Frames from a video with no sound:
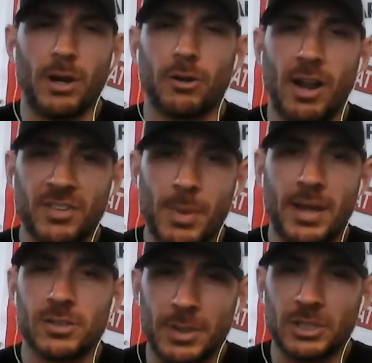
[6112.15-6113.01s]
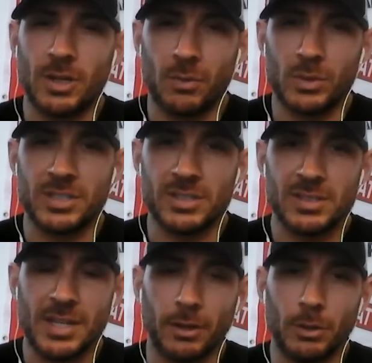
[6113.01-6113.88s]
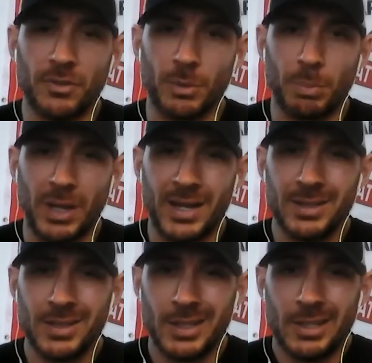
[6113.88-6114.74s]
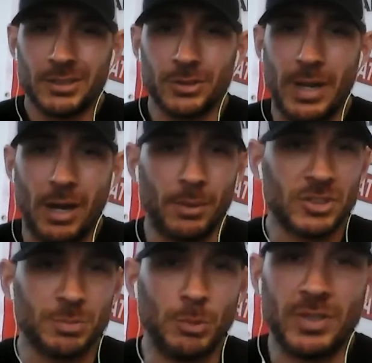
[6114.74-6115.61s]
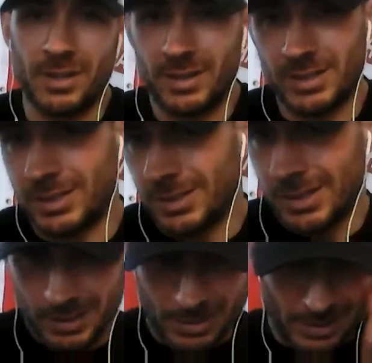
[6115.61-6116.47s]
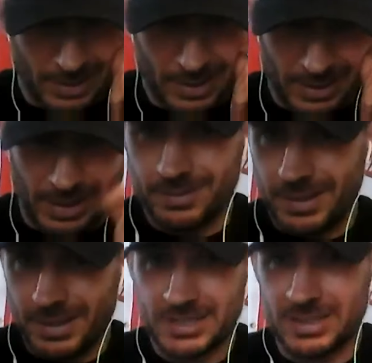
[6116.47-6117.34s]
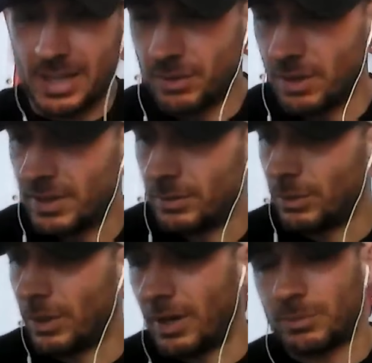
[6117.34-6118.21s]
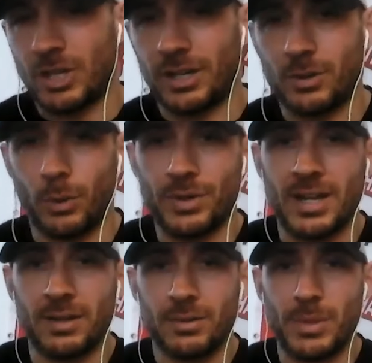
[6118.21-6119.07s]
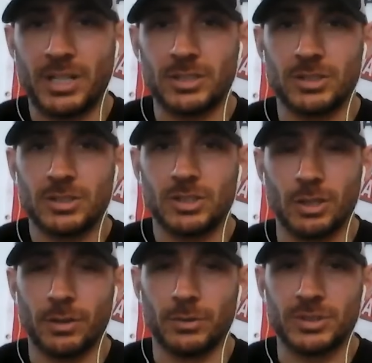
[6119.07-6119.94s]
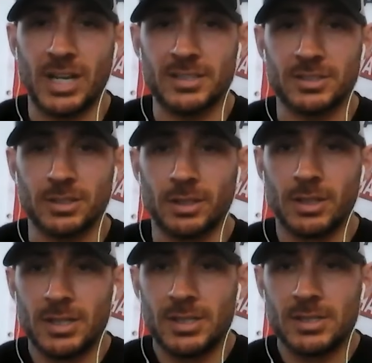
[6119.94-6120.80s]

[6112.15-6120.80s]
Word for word: aircraft commanders to make sure everyone's in the loop for the plan. So now I've just moved into the next level of it, where I'm trying to coordinate, making sure those guys are